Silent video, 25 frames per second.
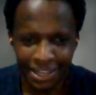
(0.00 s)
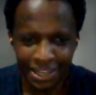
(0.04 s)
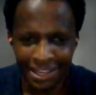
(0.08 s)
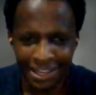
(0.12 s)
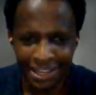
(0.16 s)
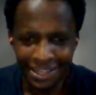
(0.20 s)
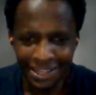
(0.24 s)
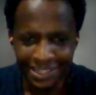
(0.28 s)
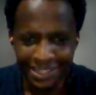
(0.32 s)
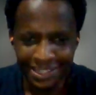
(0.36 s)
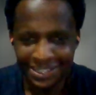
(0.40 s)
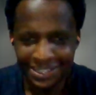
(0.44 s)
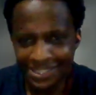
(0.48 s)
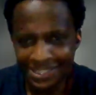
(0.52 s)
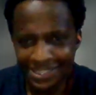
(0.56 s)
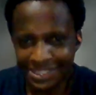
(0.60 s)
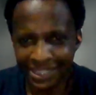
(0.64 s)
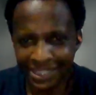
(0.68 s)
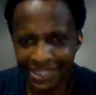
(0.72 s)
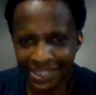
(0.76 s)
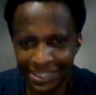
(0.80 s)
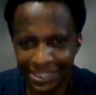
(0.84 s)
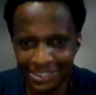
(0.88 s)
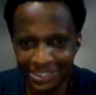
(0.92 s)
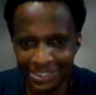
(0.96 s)
it is a
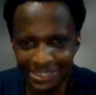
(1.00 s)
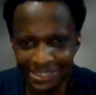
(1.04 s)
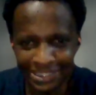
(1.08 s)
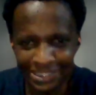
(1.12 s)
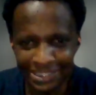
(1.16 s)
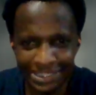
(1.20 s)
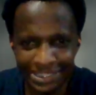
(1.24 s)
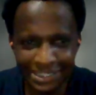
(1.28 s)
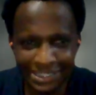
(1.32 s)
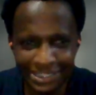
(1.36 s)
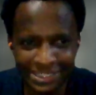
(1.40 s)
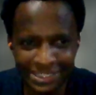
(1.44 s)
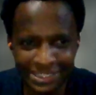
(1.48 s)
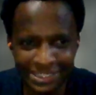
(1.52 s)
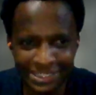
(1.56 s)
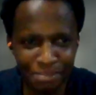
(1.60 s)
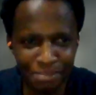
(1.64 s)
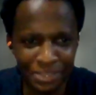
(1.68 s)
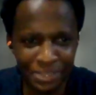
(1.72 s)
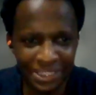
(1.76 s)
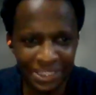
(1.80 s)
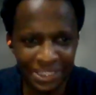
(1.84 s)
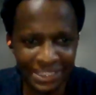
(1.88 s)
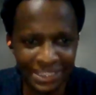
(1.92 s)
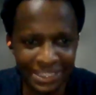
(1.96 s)
challenge, and it is
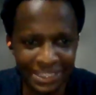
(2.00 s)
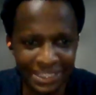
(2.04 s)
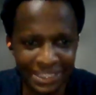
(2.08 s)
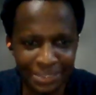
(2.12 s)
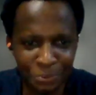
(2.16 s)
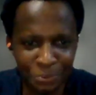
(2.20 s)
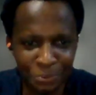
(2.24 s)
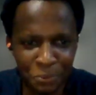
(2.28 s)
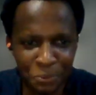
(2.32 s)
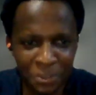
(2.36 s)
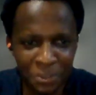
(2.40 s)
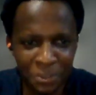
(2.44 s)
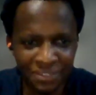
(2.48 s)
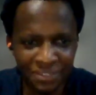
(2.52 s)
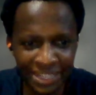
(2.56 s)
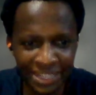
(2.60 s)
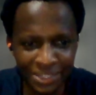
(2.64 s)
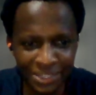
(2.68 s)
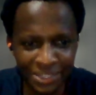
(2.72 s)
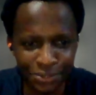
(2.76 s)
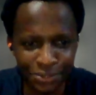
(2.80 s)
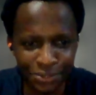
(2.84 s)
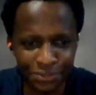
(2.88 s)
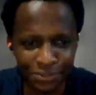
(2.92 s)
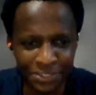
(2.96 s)
something that we've
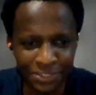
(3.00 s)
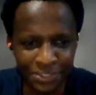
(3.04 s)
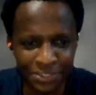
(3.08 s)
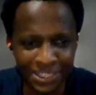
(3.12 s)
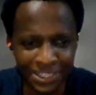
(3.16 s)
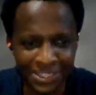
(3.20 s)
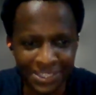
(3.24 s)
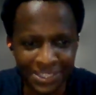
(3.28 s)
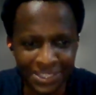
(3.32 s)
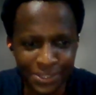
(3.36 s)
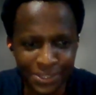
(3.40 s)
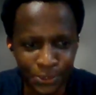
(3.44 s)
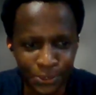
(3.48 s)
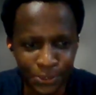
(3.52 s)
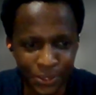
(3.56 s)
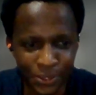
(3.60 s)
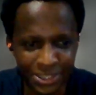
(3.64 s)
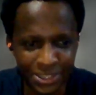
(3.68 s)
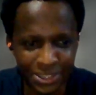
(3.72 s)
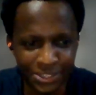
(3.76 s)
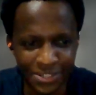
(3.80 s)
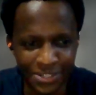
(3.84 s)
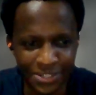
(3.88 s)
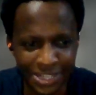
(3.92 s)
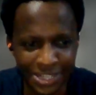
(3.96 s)
had to face or
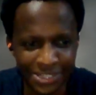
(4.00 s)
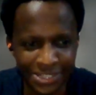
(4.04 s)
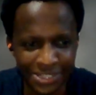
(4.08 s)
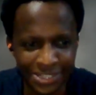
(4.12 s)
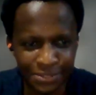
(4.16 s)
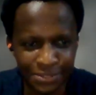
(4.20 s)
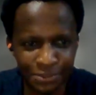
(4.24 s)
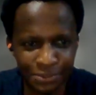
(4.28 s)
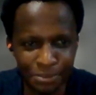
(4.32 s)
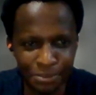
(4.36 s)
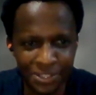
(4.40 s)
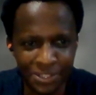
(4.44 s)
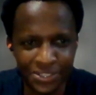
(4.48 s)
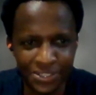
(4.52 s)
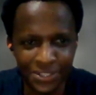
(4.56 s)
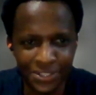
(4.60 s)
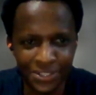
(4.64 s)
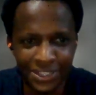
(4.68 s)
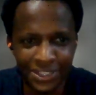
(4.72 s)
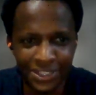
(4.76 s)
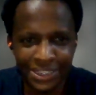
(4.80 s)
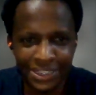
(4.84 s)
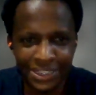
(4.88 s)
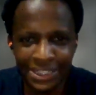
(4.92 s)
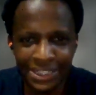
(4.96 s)
address from the
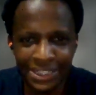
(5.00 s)
start.